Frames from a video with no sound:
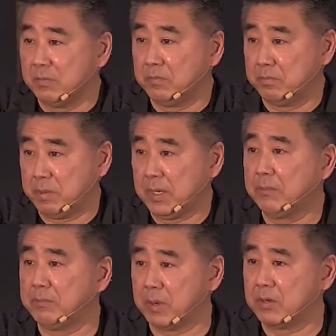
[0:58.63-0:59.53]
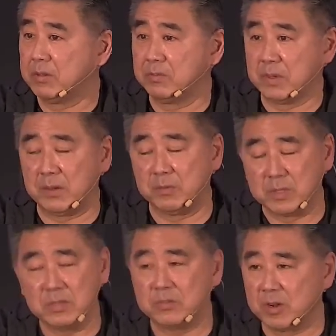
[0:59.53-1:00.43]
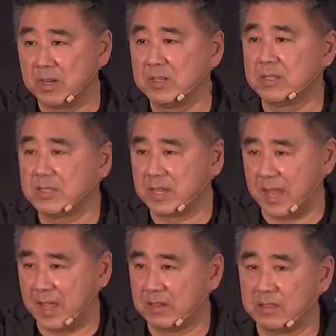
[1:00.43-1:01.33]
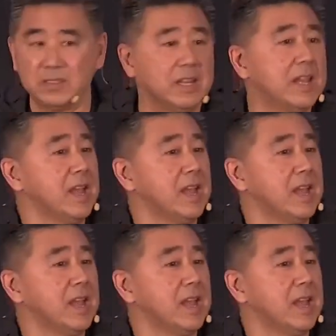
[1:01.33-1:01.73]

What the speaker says: big boat, but it wasn't drawn to scale,